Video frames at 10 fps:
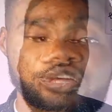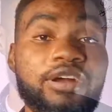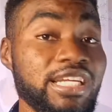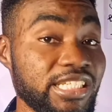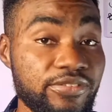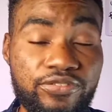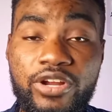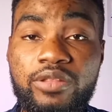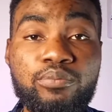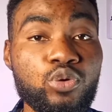There are
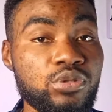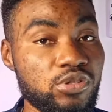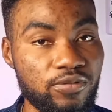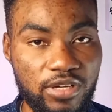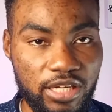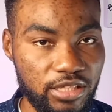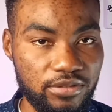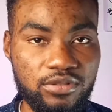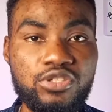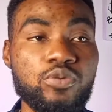different modes of
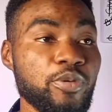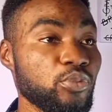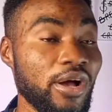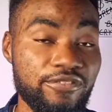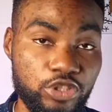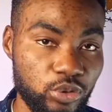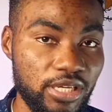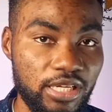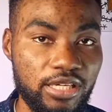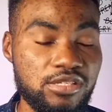learning. Some people are visual
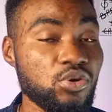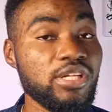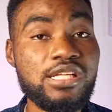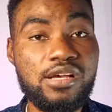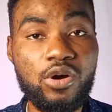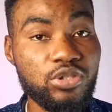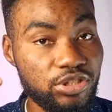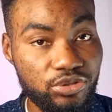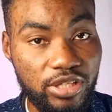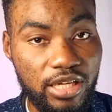learners, others are
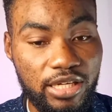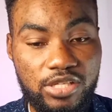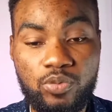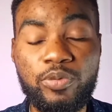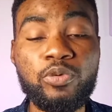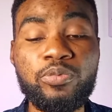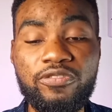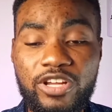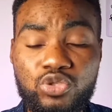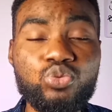auditory learners. Some people
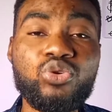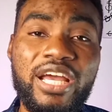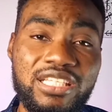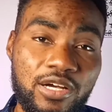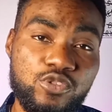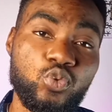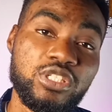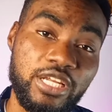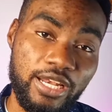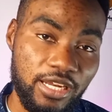prefer to write out
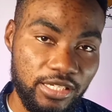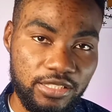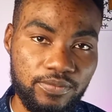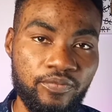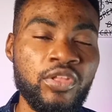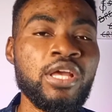what they are learning.